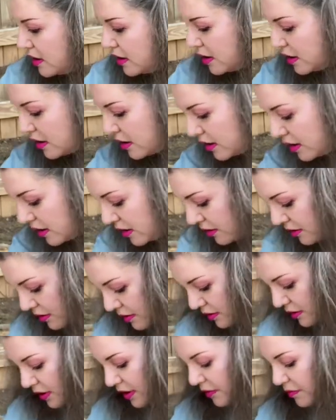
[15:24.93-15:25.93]
uh,
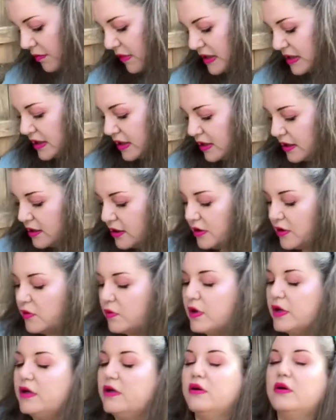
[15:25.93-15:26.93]
I'm missing another
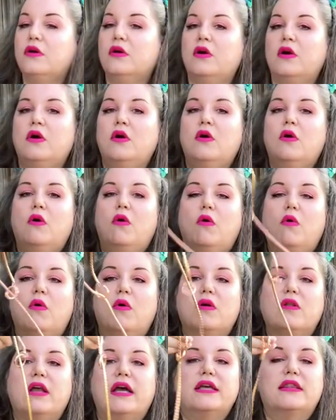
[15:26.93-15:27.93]
one or
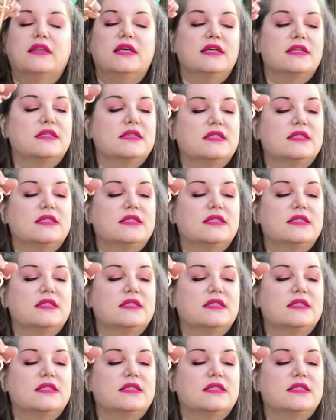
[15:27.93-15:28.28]
like this.